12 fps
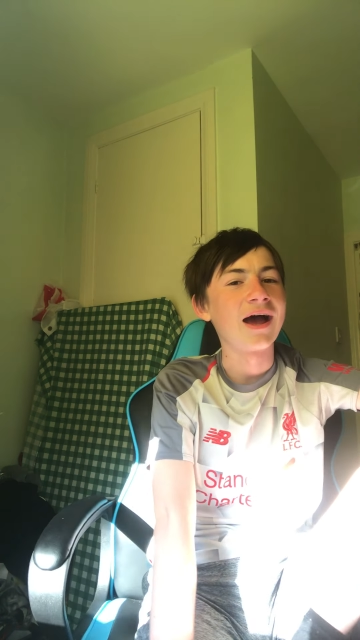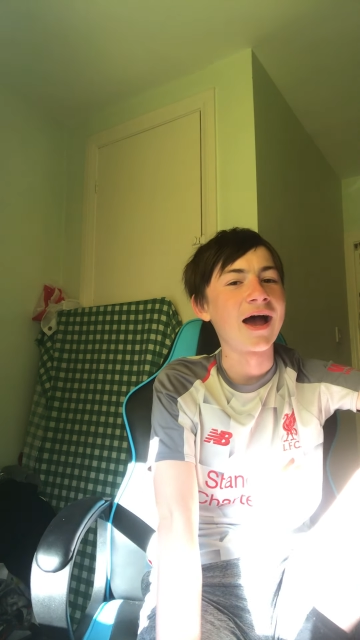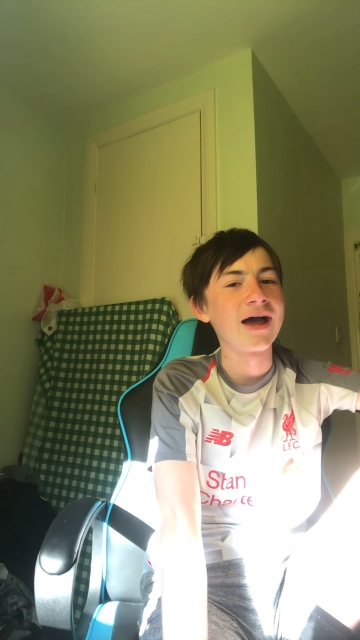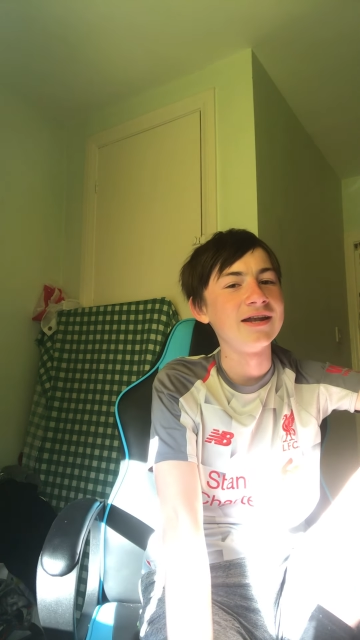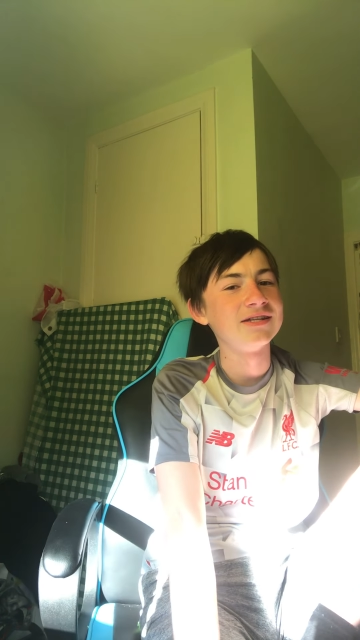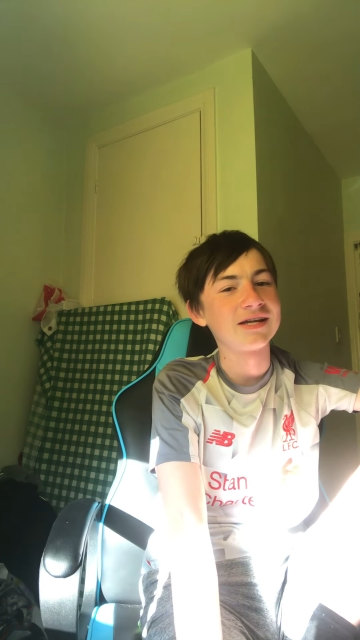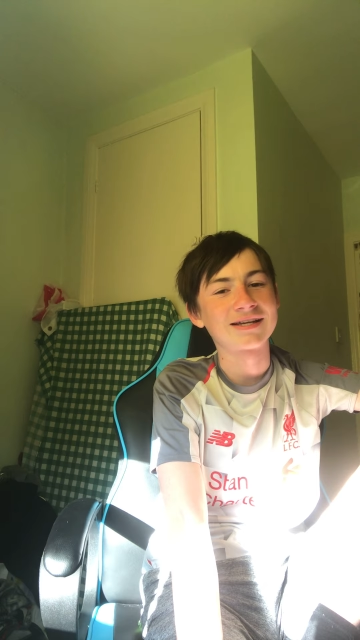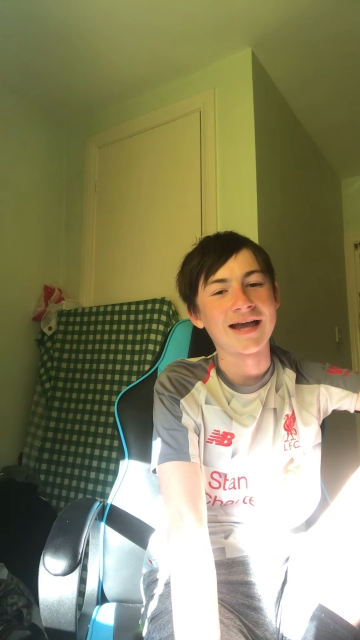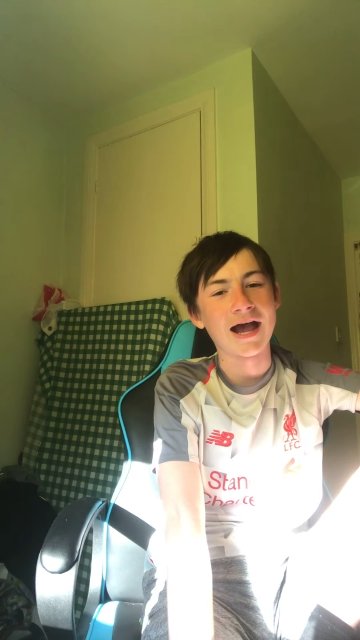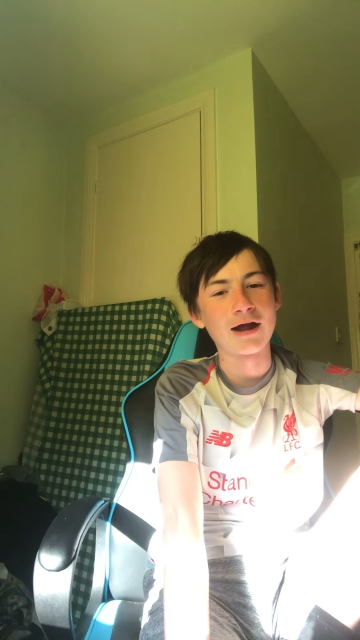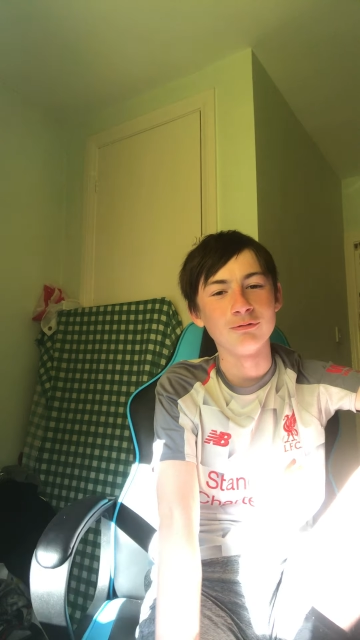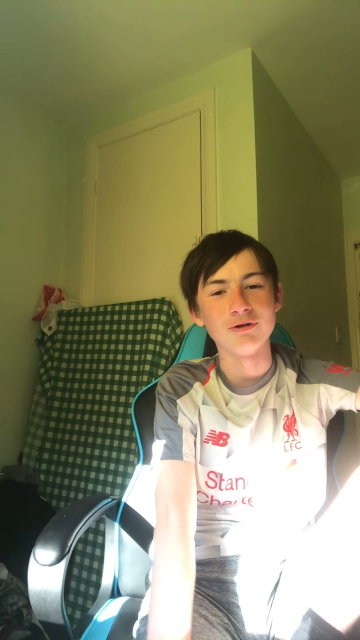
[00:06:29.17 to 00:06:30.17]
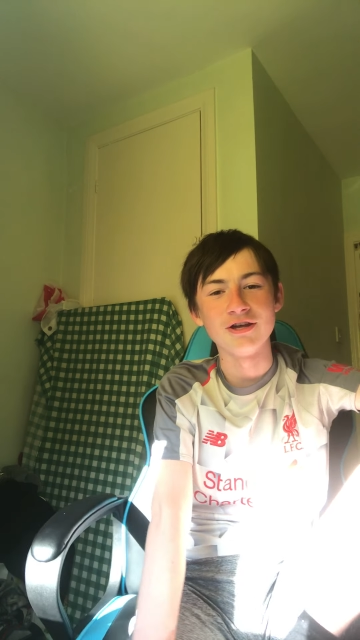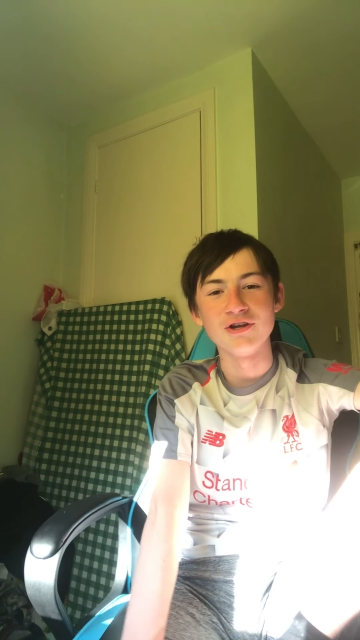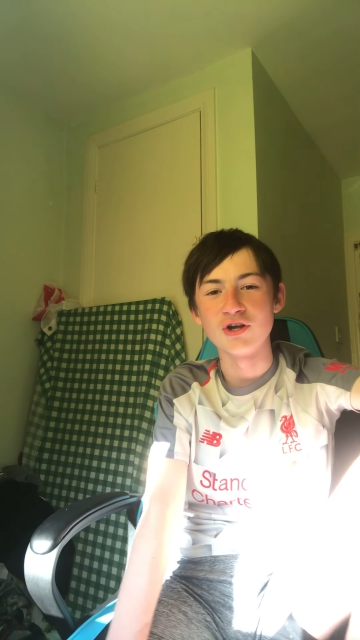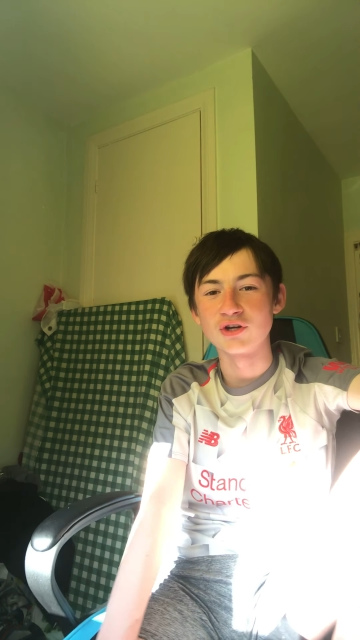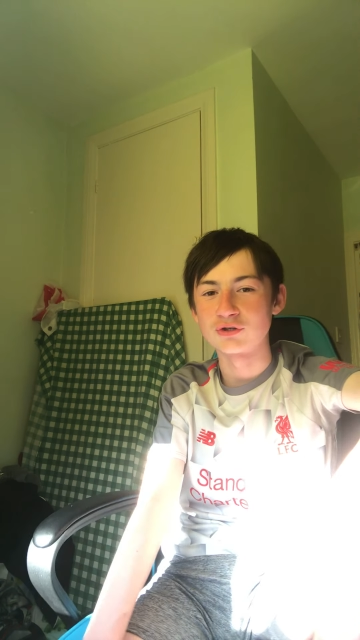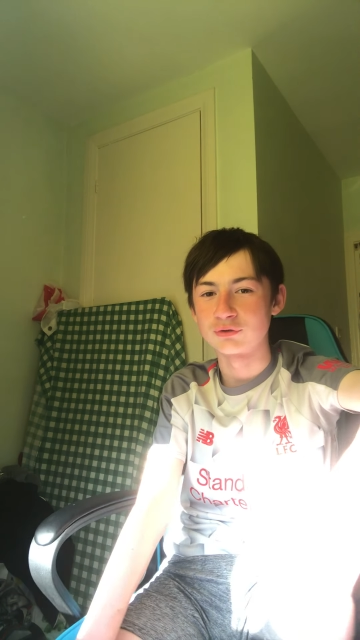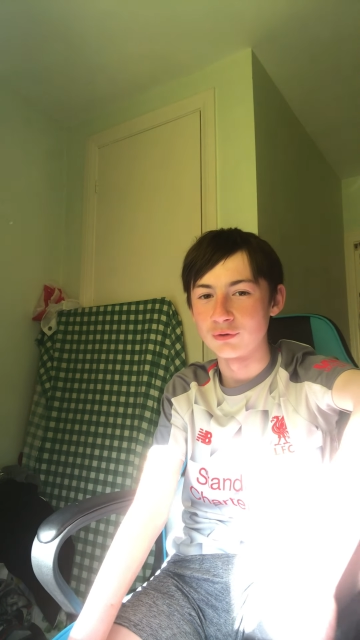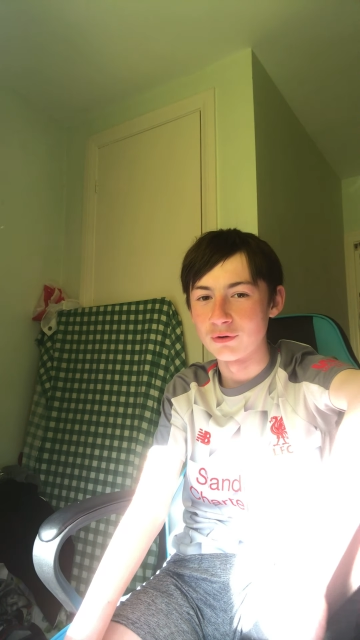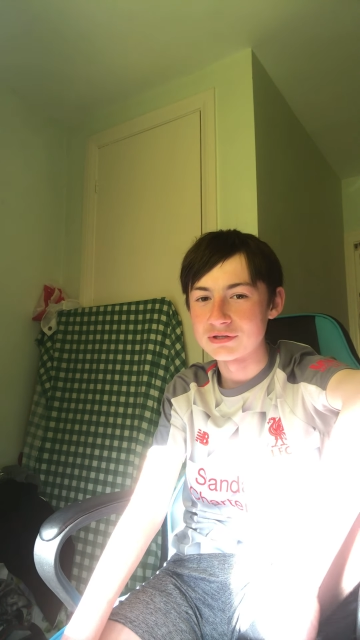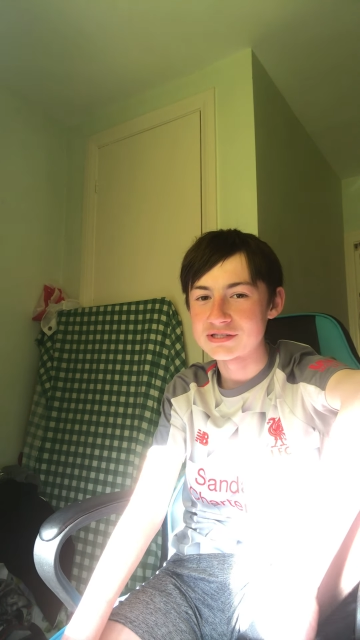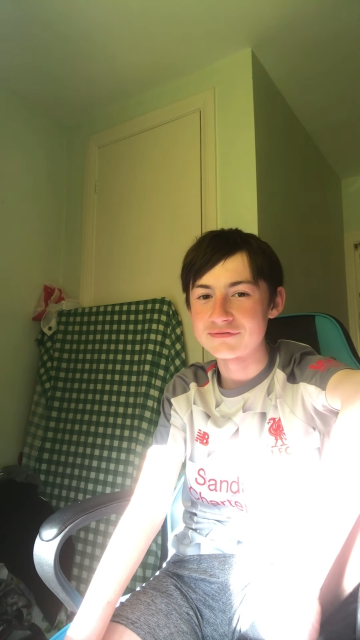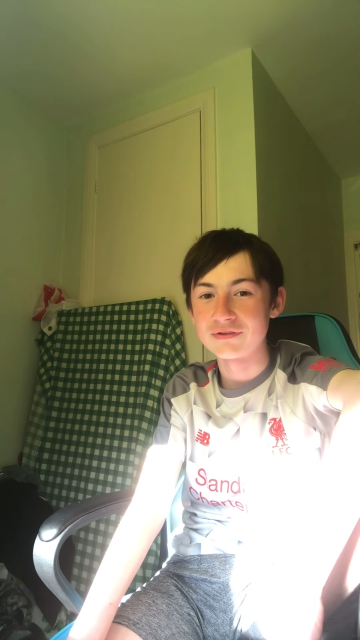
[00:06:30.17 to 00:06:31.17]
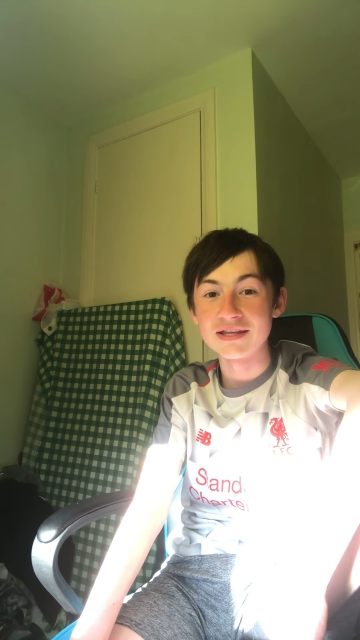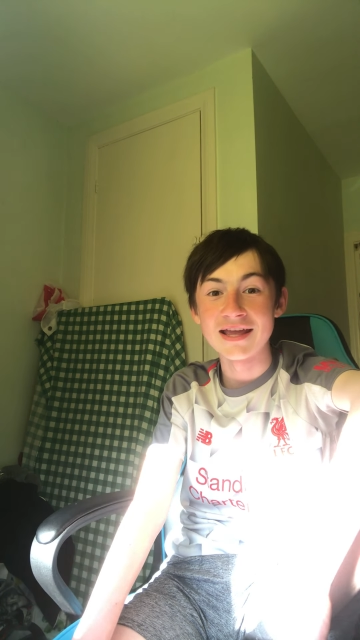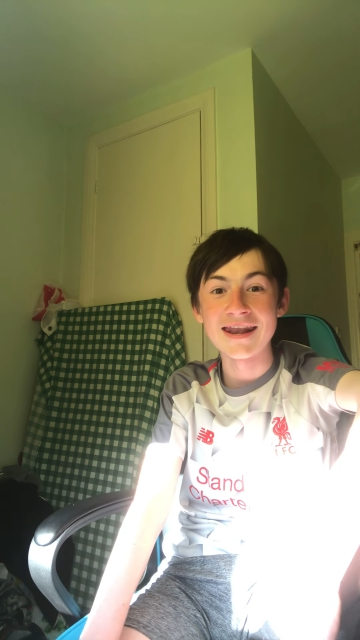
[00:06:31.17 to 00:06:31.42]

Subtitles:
and Karrion Kross for the